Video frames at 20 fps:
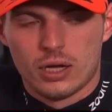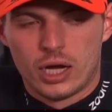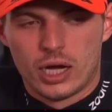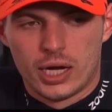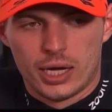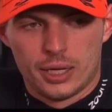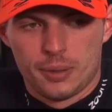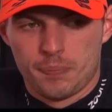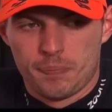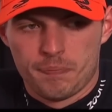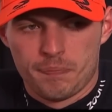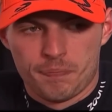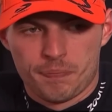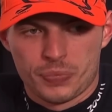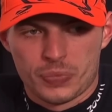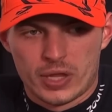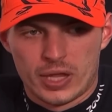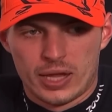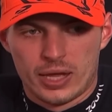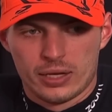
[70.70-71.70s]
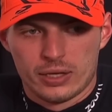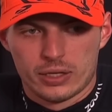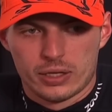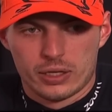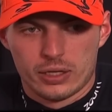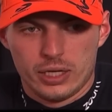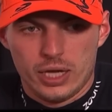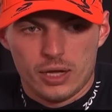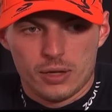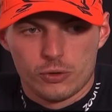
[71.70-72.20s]

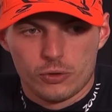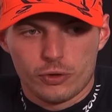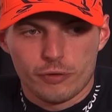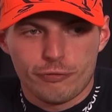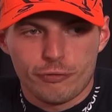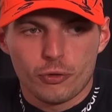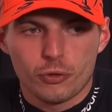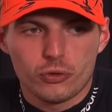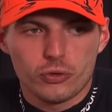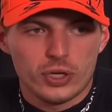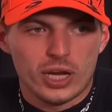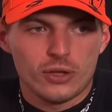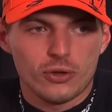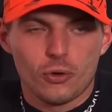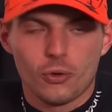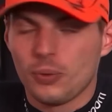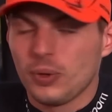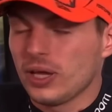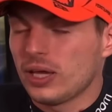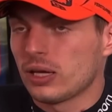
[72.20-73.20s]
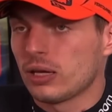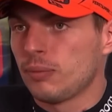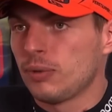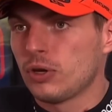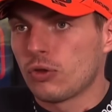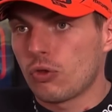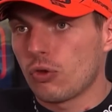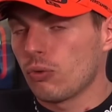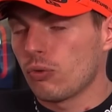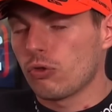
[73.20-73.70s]
Looking forward to that whole weekend. I
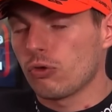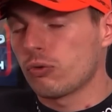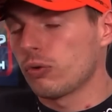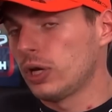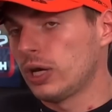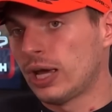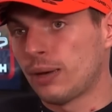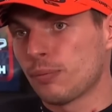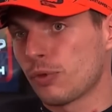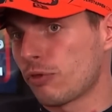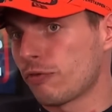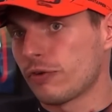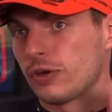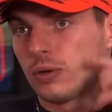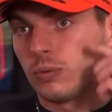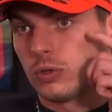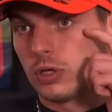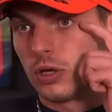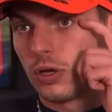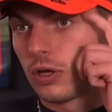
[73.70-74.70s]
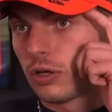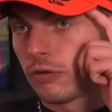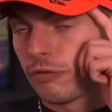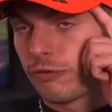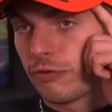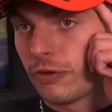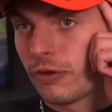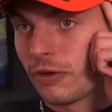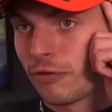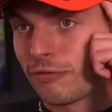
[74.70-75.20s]
mean, it's always a great atmosphere with a lot
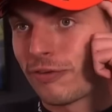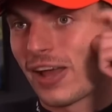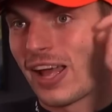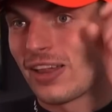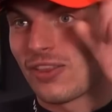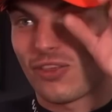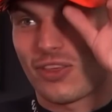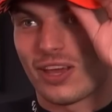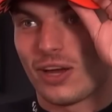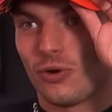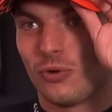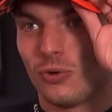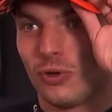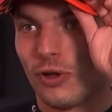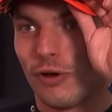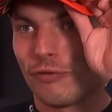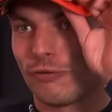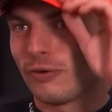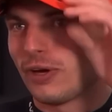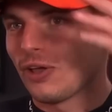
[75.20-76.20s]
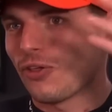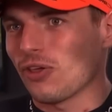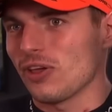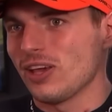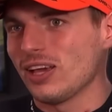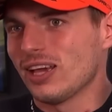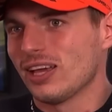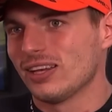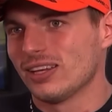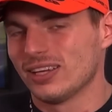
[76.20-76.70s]
of fans there who love
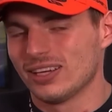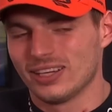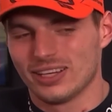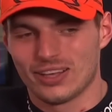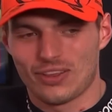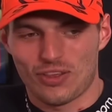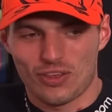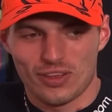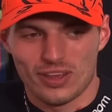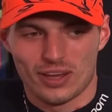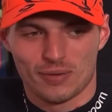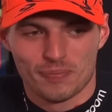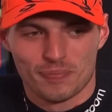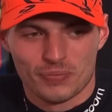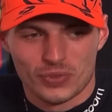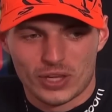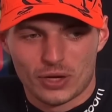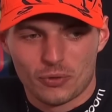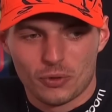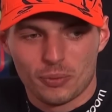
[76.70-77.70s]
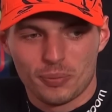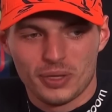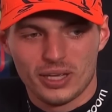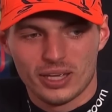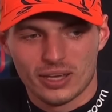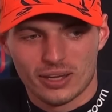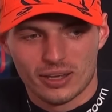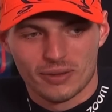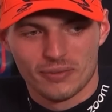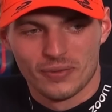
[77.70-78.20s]
racing. And that will
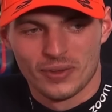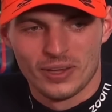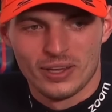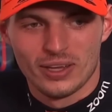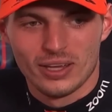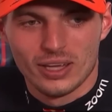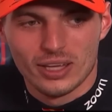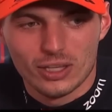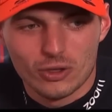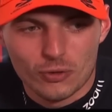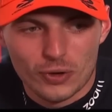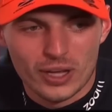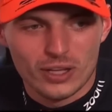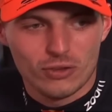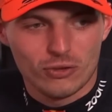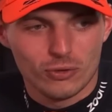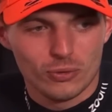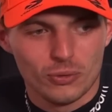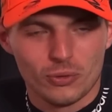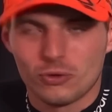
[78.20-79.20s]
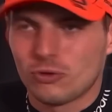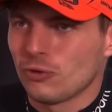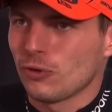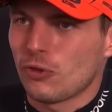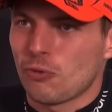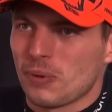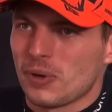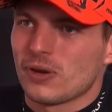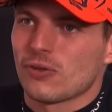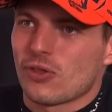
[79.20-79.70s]
be great to
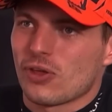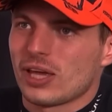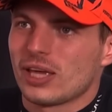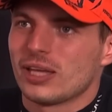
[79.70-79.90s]
experience